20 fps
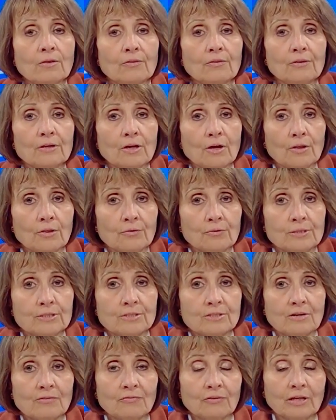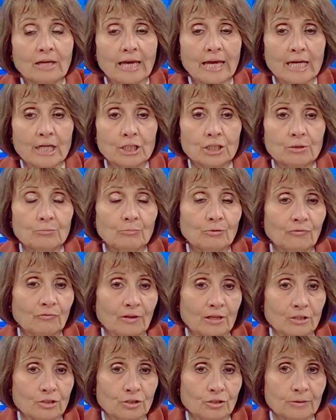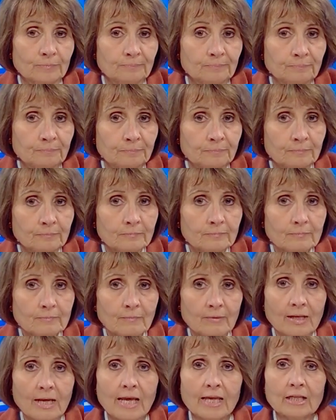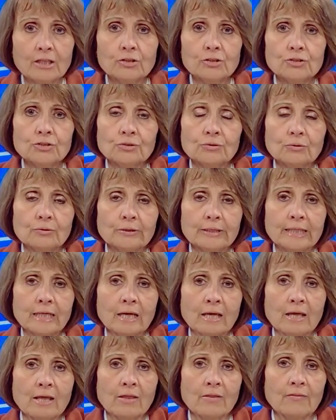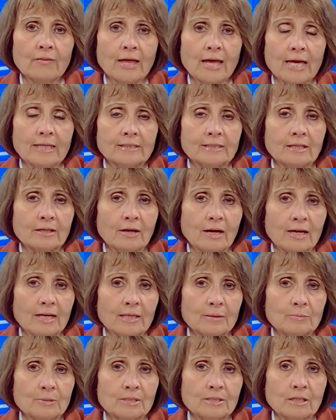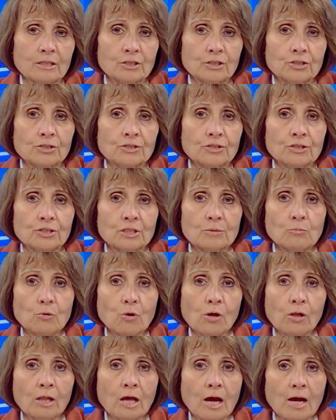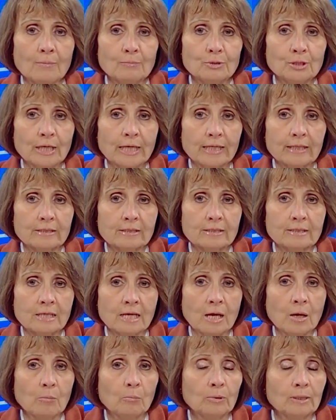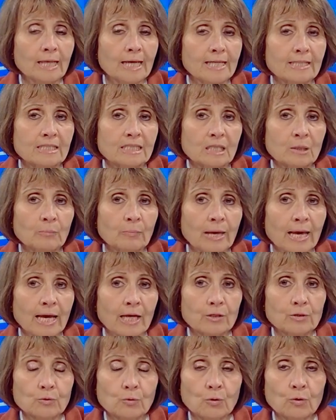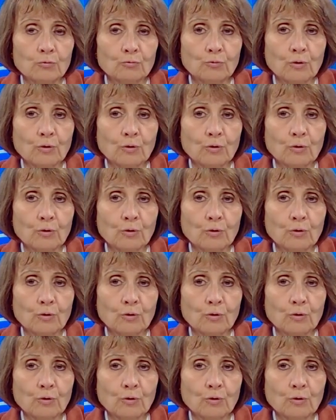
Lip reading: The other is suffocation prevention and ensuring that items such as the small objects, plastic bags or